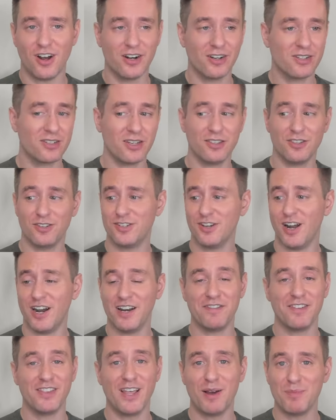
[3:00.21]
Honestly, there's not
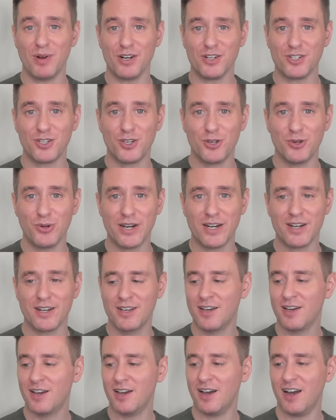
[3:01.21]
even that much to it.
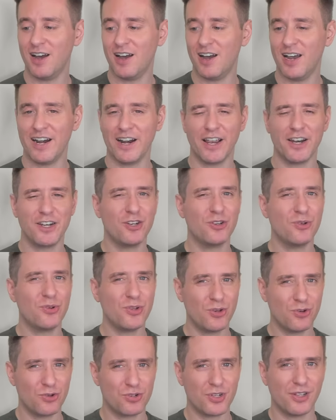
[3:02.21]
Uh, and I do
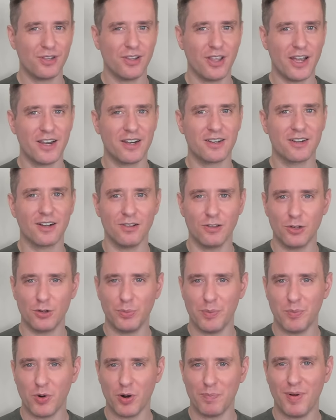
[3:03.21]
usually like a little
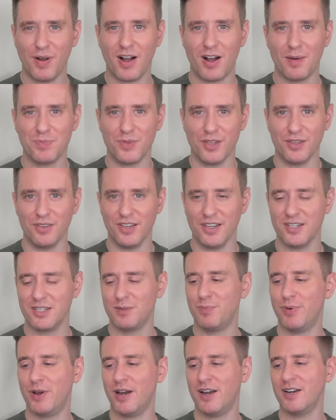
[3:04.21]
bit more pop than this,
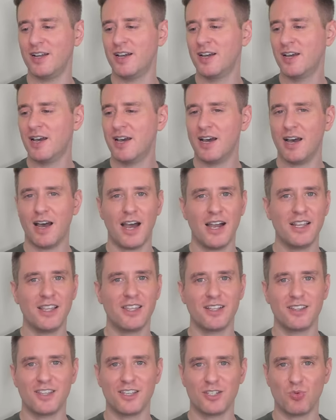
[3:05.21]
but I
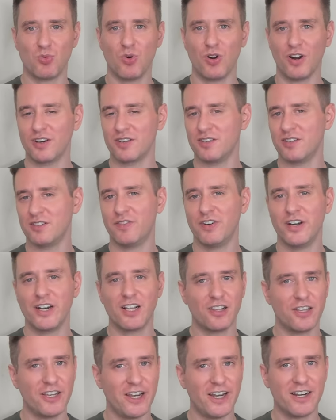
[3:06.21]
think this works. It's very
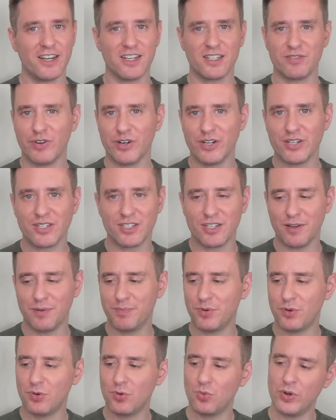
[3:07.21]
clean. It's very
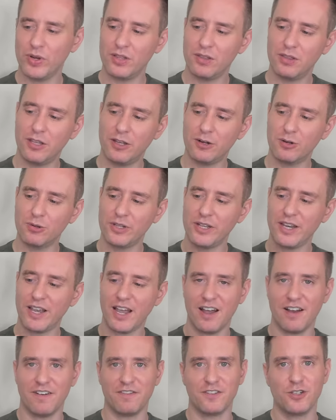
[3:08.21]
simple. We literally
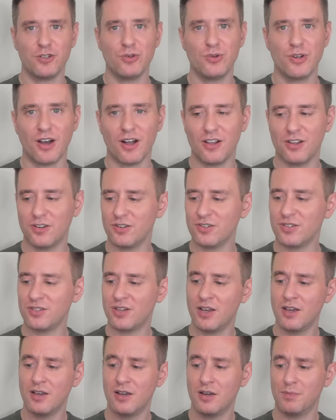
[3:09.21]
have two colors,
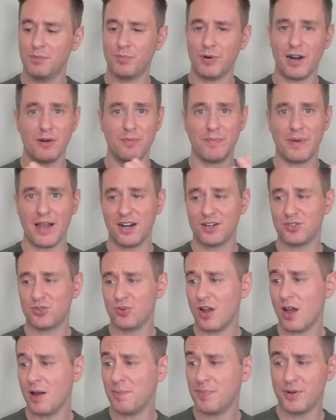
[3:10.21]
brown
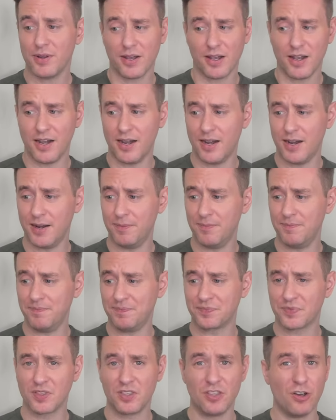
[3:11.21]
backdrop,
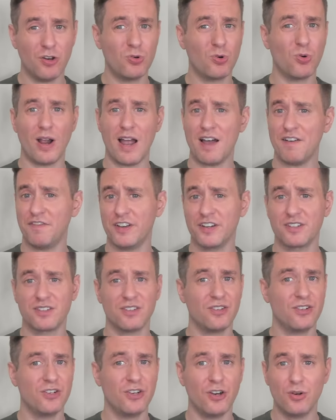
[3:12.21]
um, no graphics,
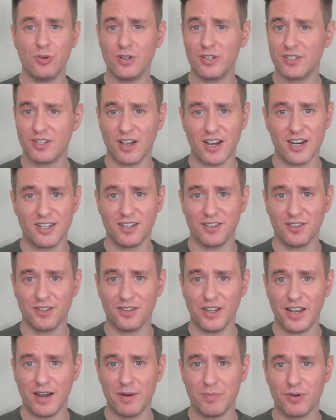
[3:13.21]
no designs on the
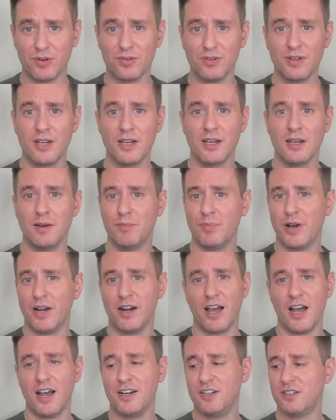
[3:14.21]
label, but
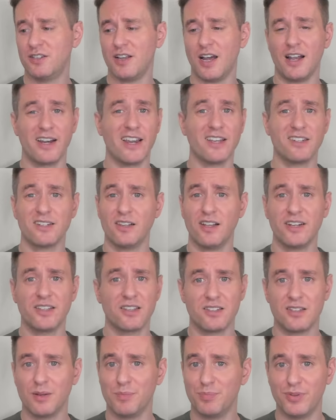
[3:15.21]
I just, I guess I like
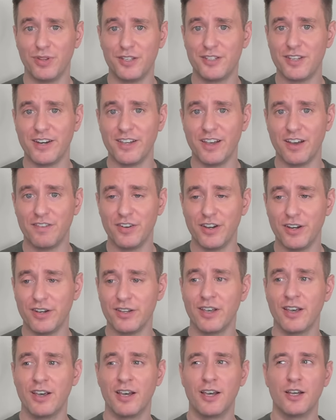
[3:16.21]
the simplicity of it.
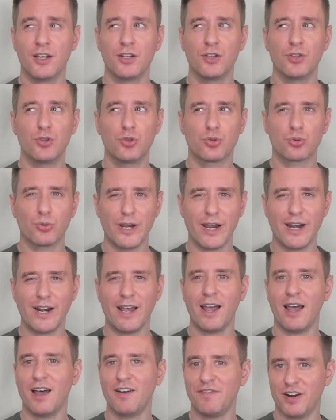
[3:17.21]
Three and a
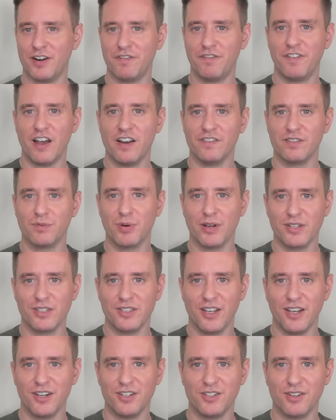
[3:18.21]
half out of five for
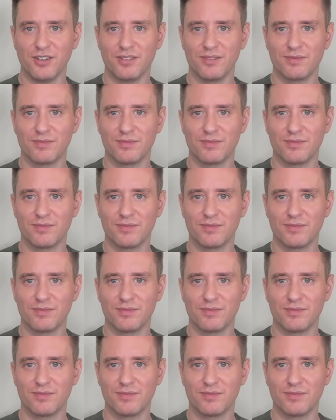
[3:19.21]
presentation.